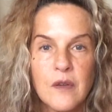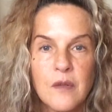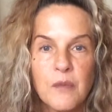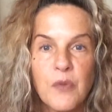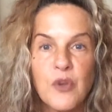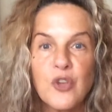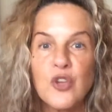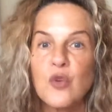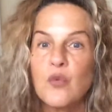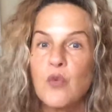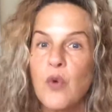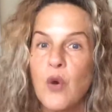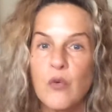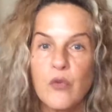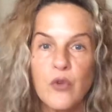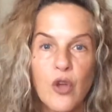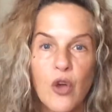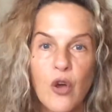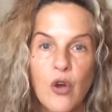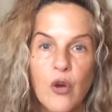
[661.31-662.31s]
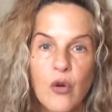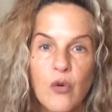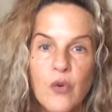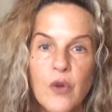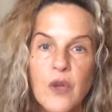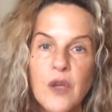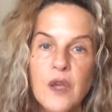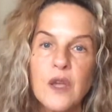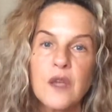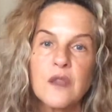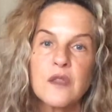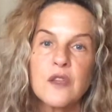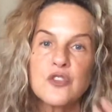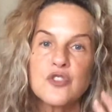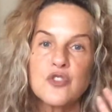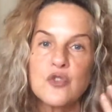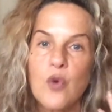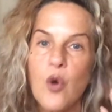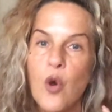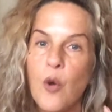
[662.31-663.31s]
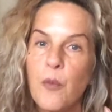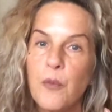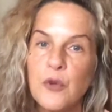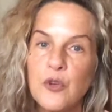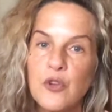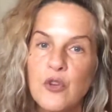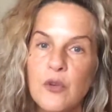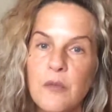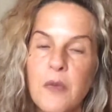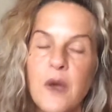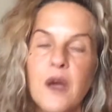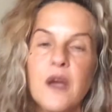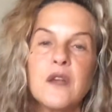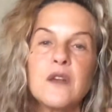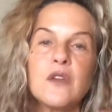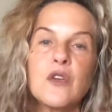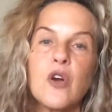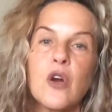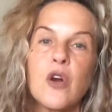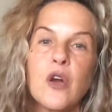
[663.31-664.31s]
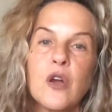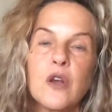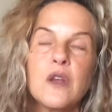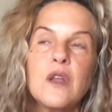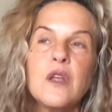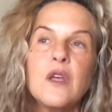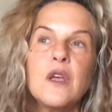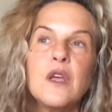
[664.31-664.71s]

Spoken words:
But you won't know unless you open your mind, heart,